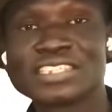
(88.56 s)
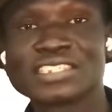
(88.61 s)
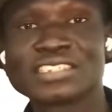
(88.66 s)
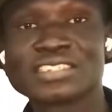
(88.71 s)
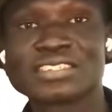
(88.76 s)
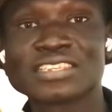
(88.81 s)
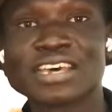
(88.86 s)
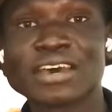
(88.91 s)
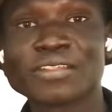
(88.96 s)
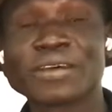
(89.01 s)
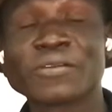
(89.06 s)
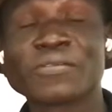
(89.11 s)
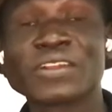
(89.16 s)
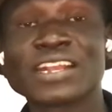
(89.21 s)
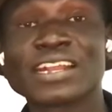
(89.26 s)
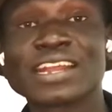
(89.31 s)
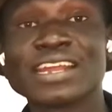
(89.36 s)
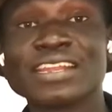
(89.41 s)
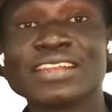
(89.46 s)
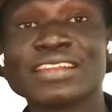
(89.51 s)
South
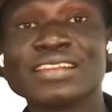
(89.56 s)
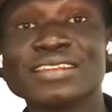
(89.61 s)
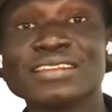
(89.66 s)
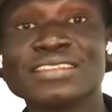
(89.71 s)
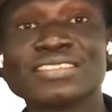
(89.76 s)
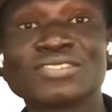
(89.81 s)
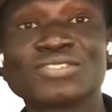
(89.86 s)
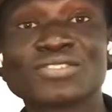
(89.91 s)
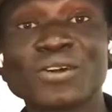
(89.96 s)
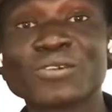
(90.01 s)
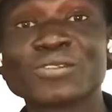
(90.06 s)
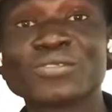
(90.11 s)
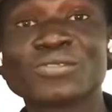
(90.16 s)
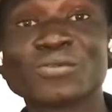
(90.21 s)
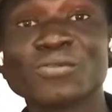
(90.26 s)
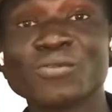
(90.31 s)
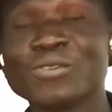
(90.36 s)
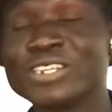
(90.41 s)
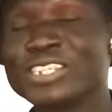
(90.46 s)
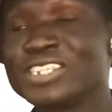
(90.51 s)
African songs,
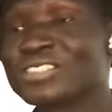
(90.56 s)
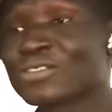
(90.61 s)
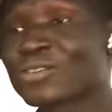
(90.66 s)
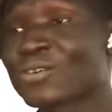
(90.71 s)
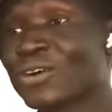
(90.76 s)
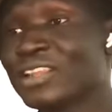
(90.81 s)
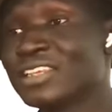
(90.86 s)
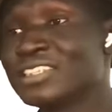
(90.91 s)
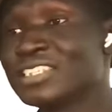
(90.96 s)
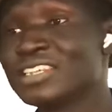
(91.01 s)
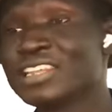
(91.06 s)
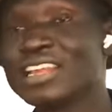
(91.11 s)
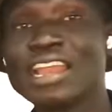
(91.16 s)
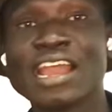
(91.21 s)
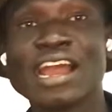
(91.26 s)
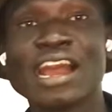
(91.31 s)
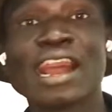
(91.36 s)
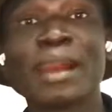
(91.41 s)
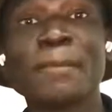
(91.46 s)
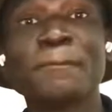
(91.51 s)
which is called, is it
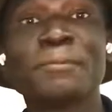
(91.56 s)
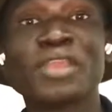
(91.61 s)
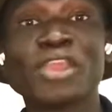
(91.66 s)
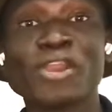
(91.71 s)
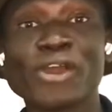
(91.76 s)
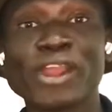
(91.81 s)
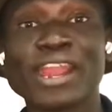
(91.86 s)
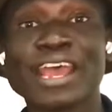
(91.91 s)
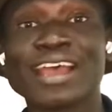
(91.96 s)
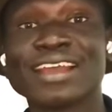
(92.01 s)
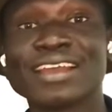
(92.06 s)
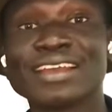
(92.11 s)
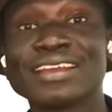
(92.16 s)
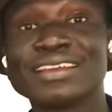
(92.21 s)
Ampiona?